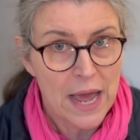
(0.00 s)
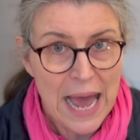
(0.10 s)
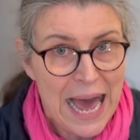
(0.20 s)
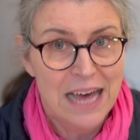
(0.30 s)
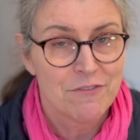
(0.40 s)

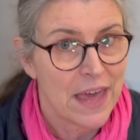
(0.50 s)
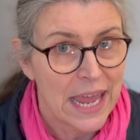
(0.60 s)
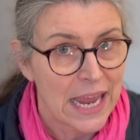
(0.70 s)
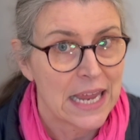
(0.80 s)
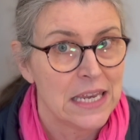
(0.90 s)
have
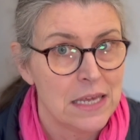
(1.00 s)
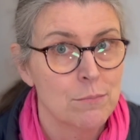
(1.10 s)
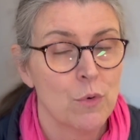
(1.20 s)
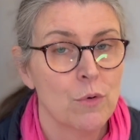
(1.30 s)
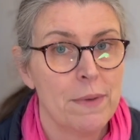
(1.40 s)
any
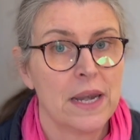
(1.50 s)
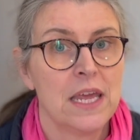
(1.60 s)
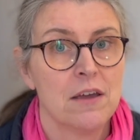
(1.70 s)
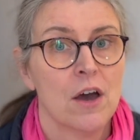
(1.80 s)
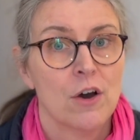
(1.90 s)
more
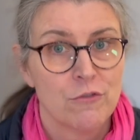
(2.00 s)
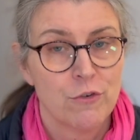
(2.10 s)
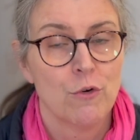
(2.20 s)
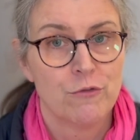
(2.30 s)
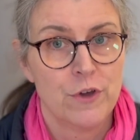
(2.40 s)
money
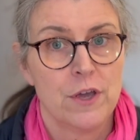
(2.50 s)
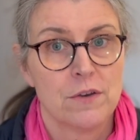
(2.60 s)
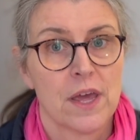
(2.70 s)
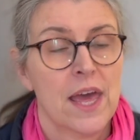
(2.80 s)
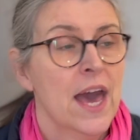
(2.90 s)
for food.